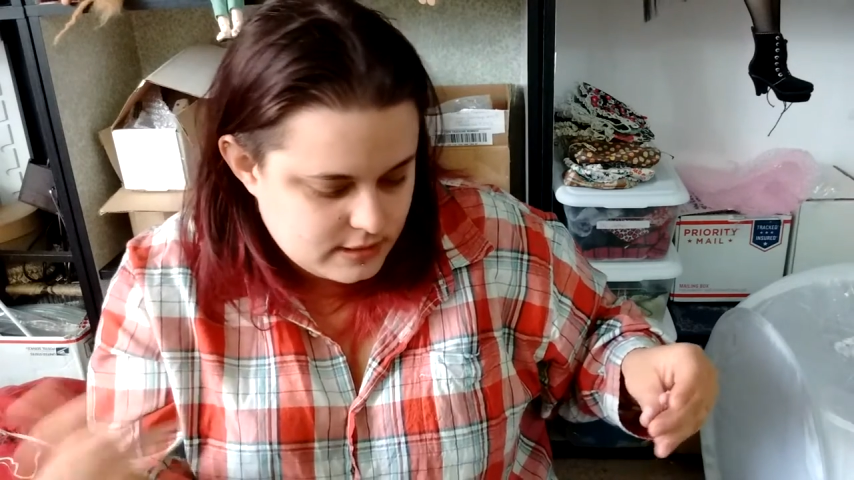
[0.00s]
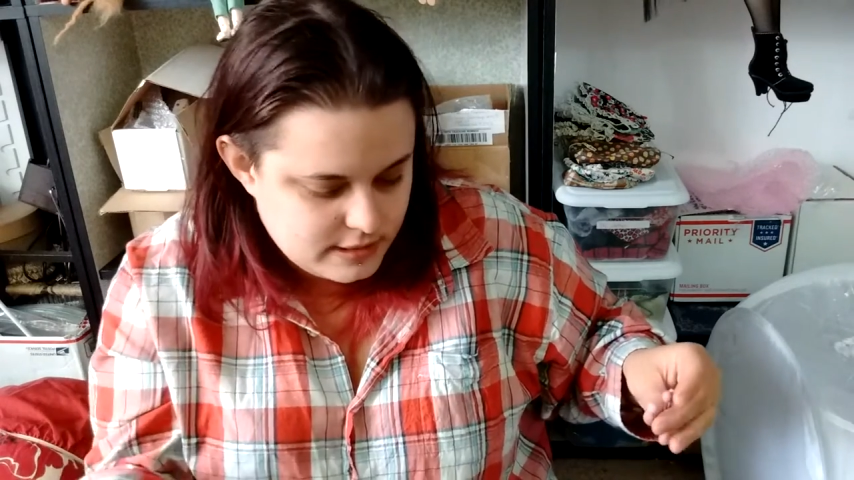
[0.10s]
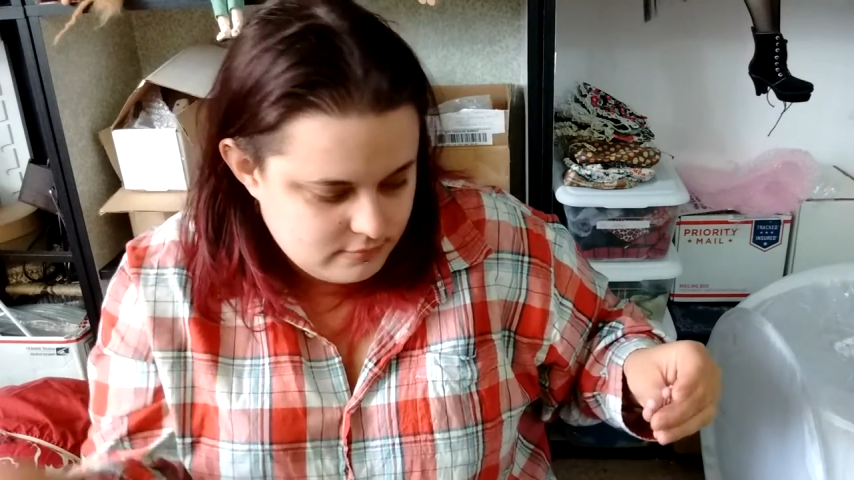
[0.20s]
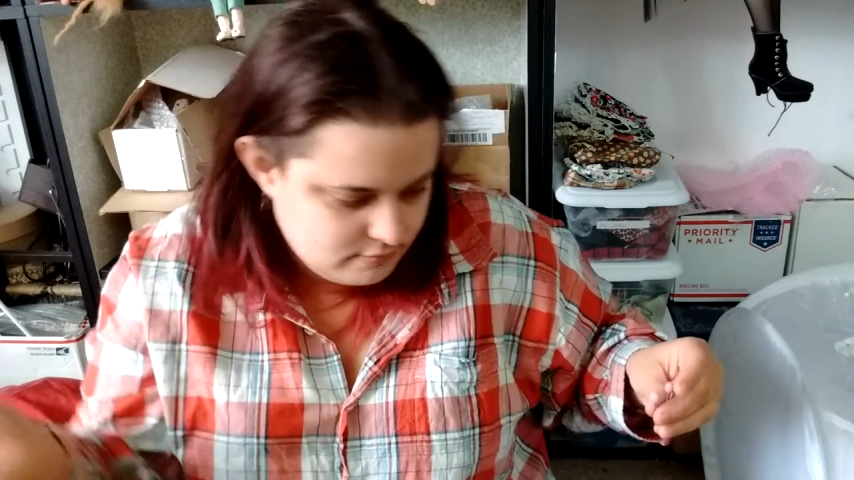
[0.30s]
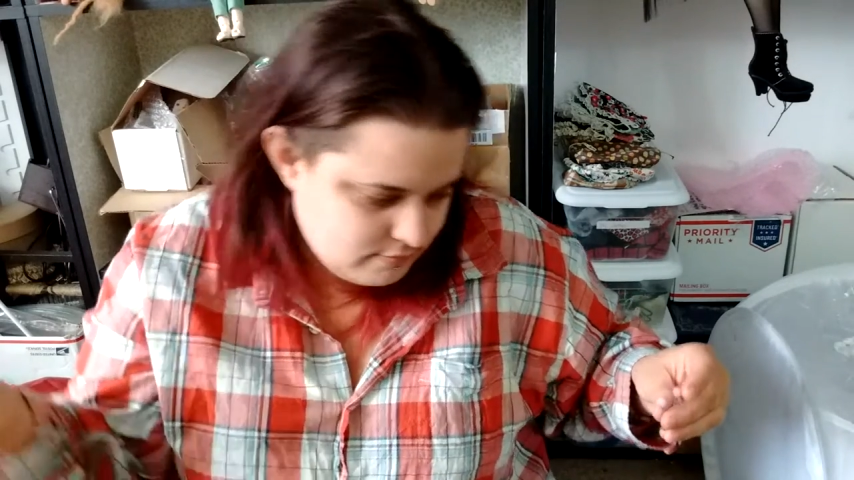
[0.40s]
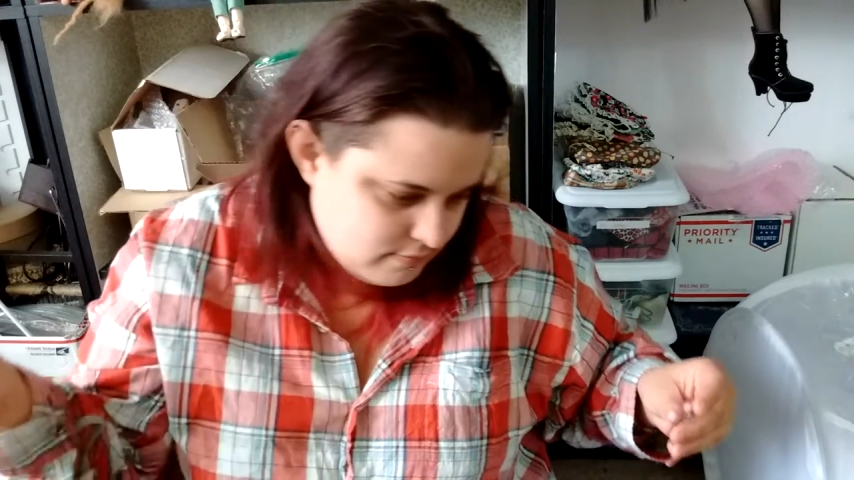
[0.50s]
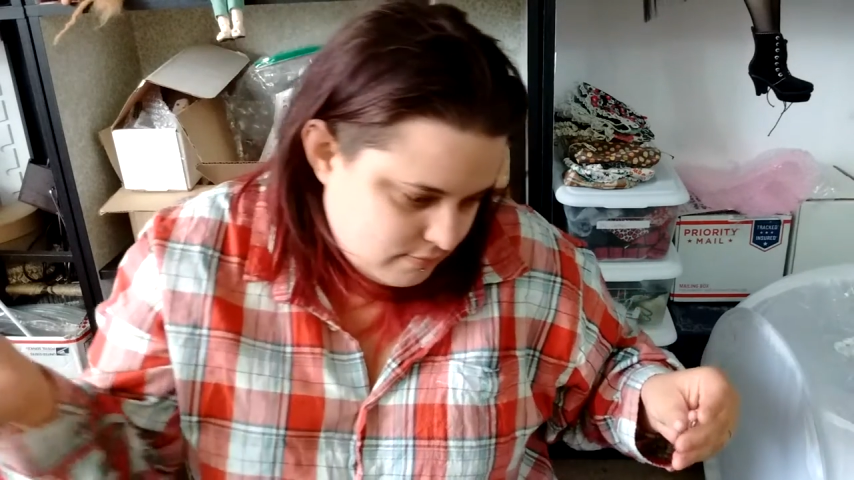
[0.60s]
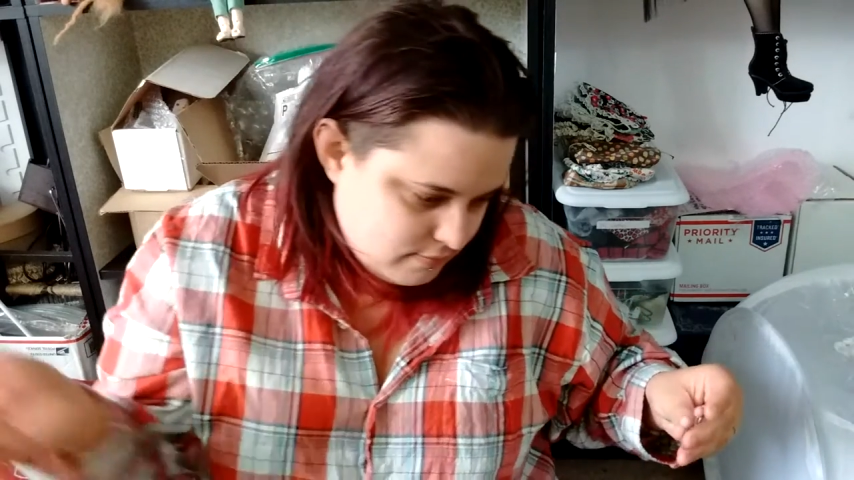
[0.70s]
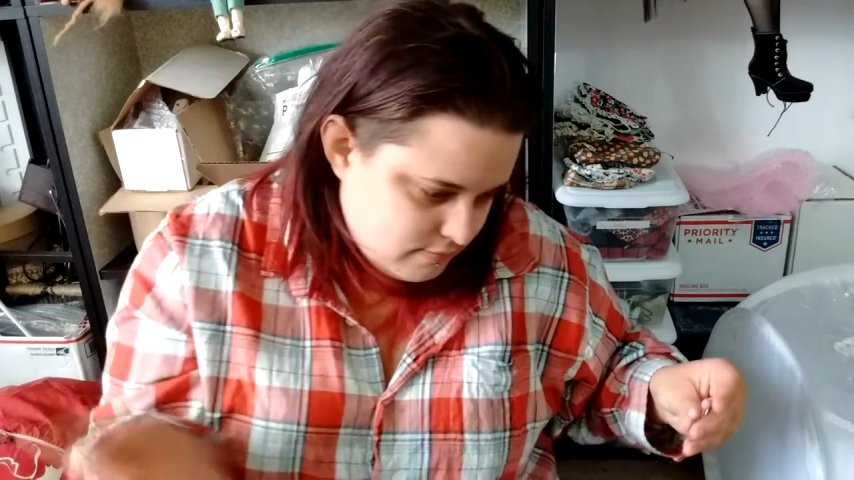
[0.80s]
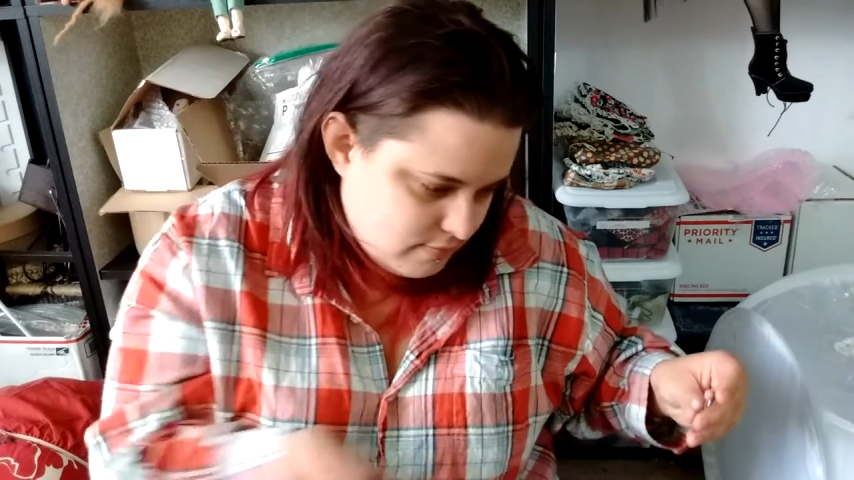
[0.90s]
I
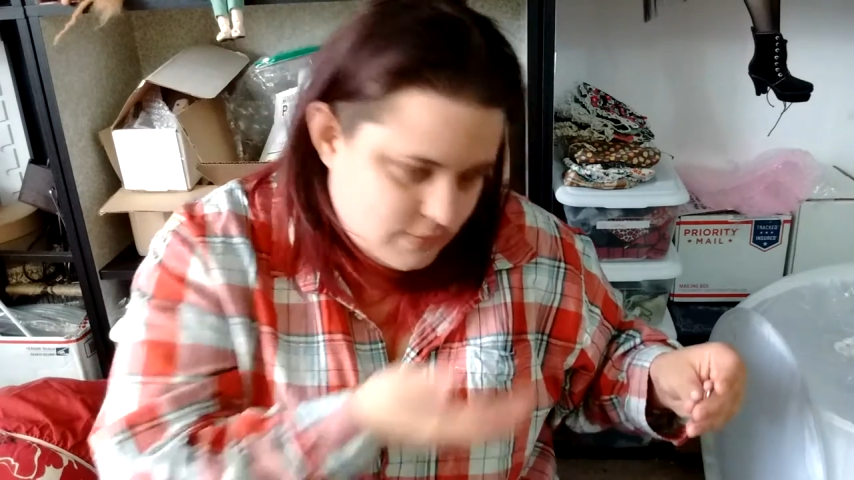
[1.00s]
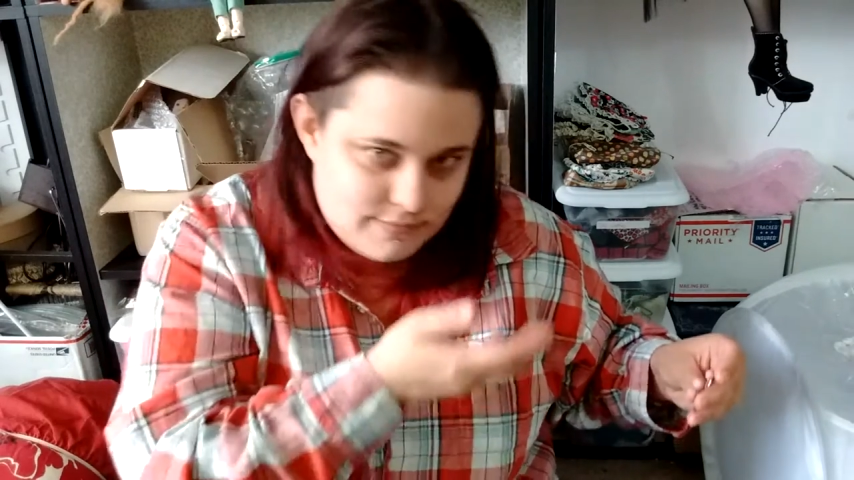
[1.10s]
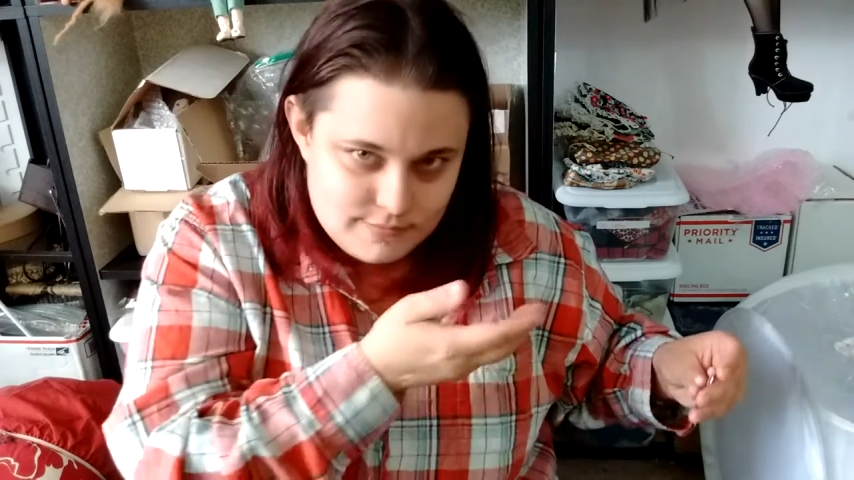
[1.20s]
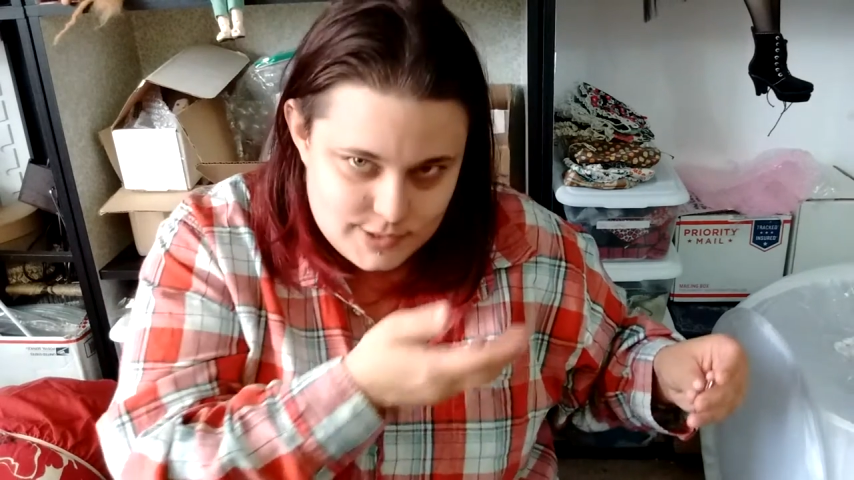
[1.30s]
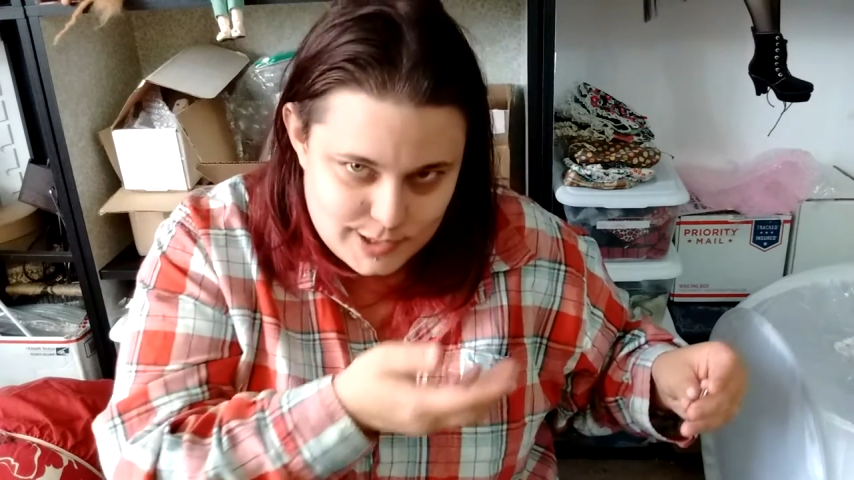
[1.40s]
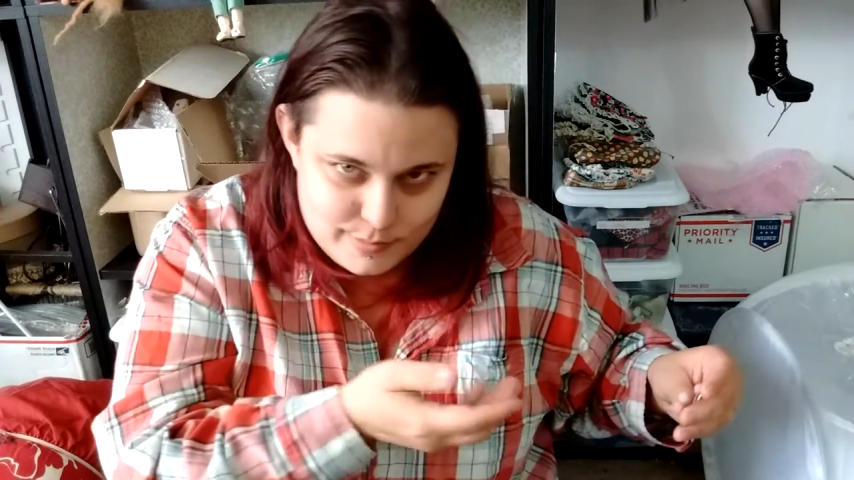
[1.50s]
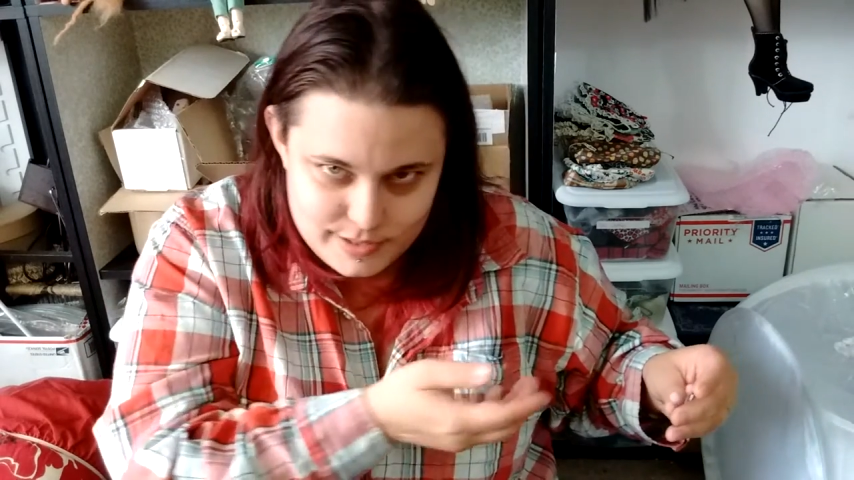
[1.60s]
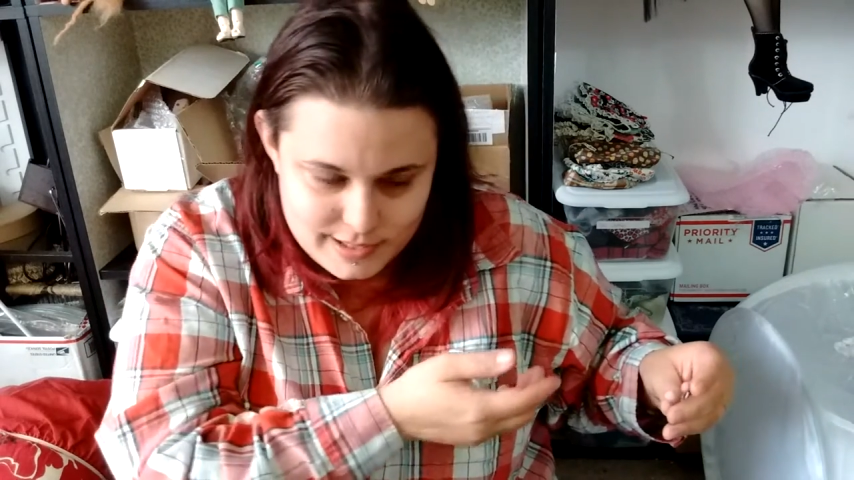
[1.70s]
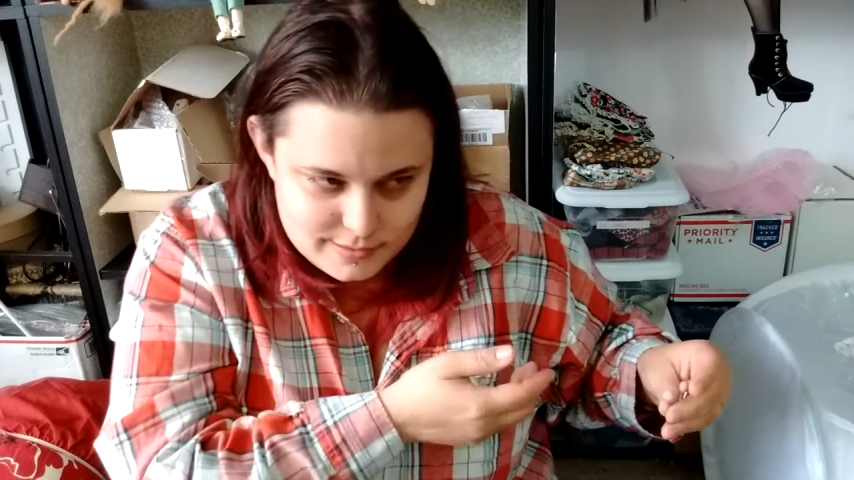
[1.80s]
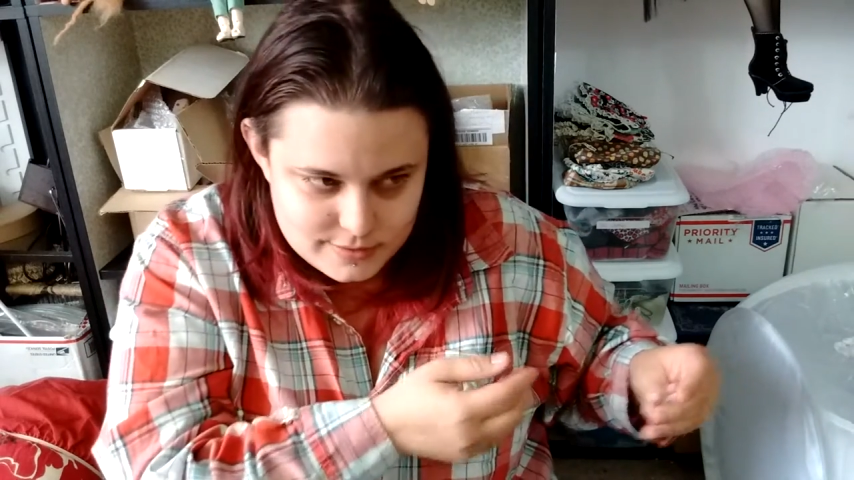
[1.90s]
chop
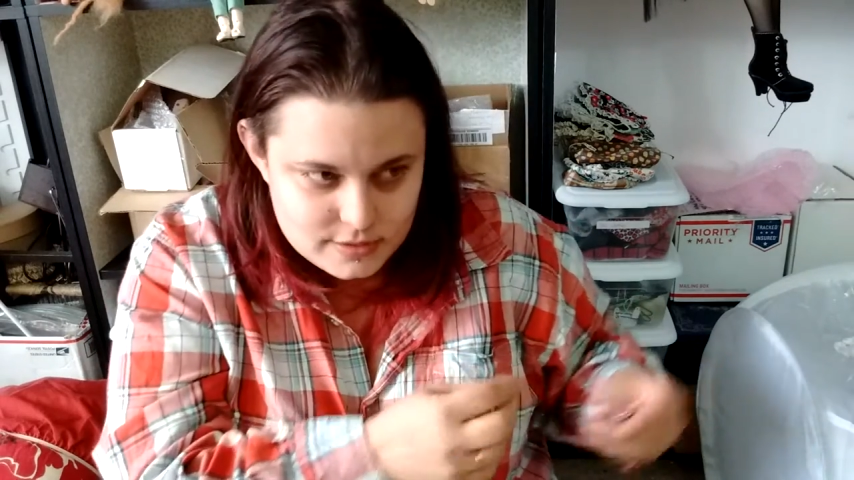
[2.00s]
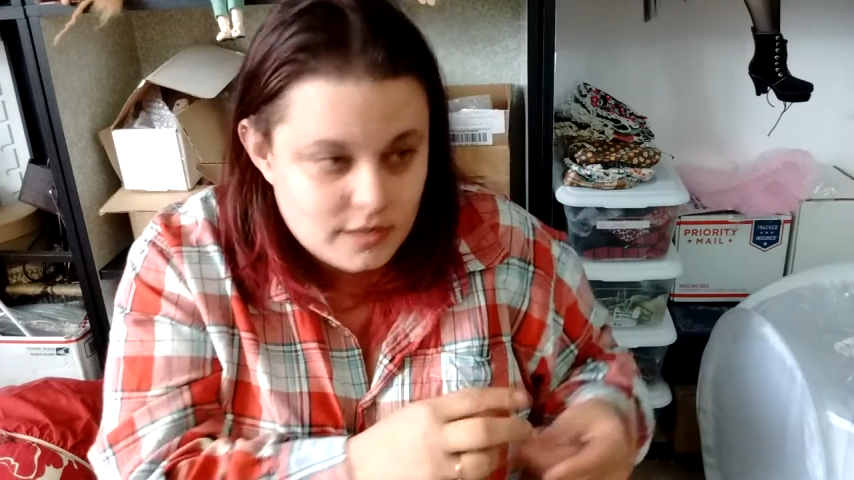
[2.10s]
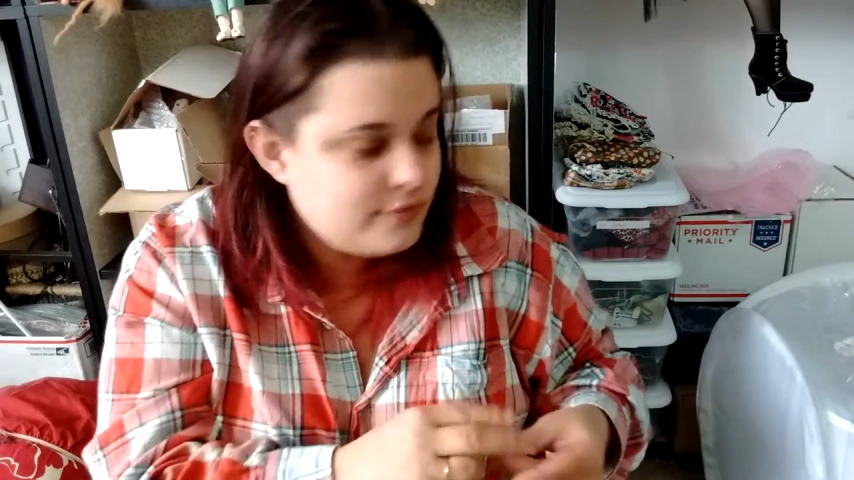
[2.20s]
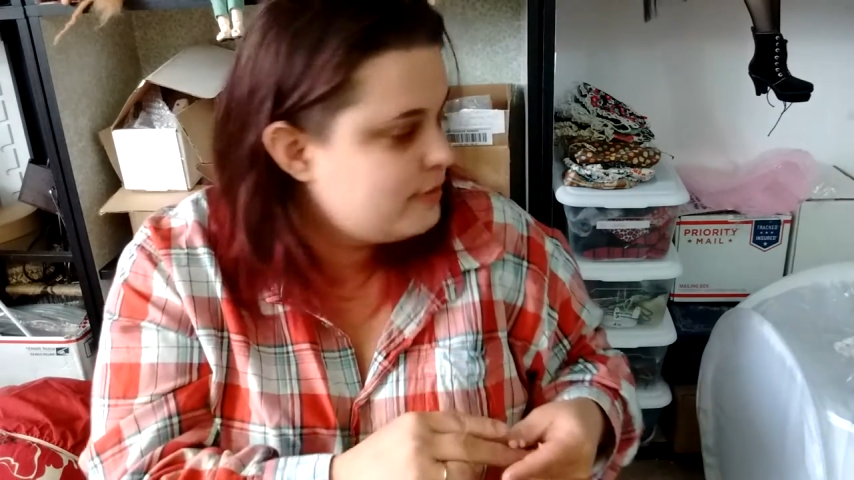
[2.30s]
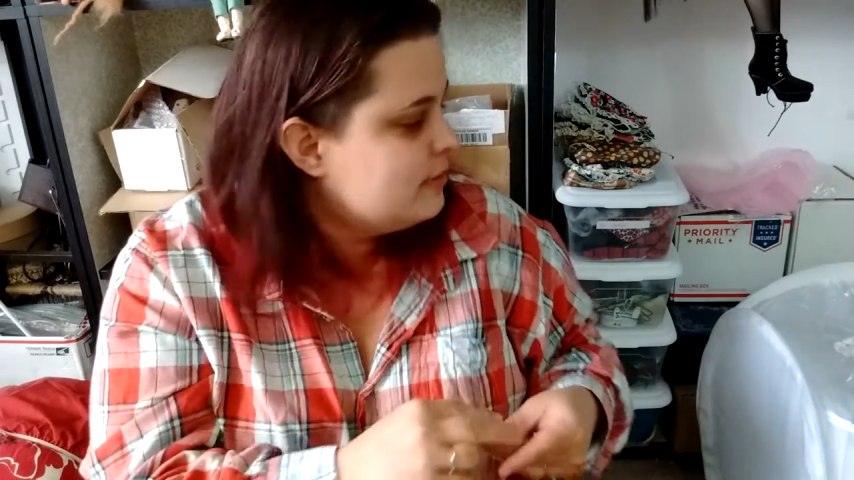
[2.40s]
the ankles off.